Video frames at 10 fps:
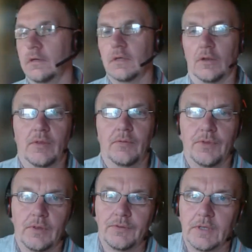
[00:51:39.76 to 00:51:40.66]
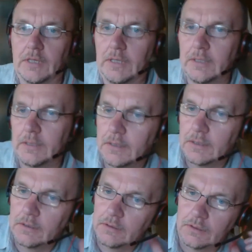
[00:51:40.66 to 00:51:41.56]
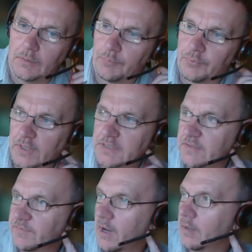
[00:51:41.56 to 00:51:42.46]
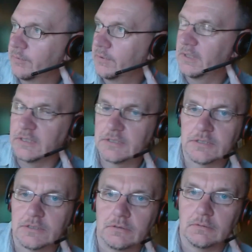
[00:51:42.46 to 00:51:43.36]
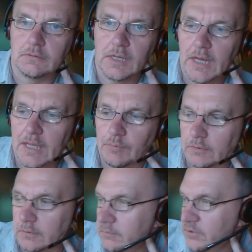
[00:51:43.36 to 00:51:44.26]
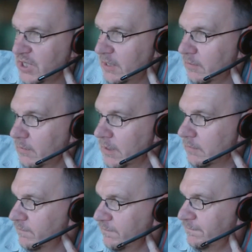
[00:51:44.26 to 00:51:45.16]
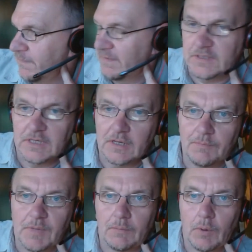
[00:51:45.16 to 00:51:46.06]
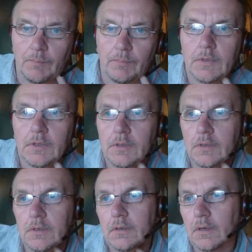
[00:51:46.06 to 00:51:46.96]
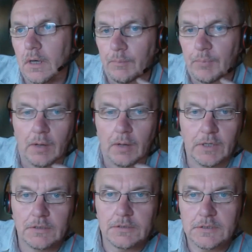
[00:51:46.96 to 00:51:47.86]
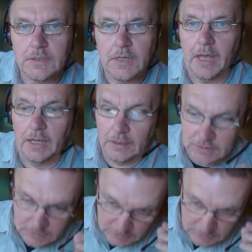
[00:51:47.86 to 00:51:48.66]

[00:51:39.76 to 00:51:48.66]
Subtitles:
You know, the price of carbon needs to enable genuine 50-year minimum permanence, and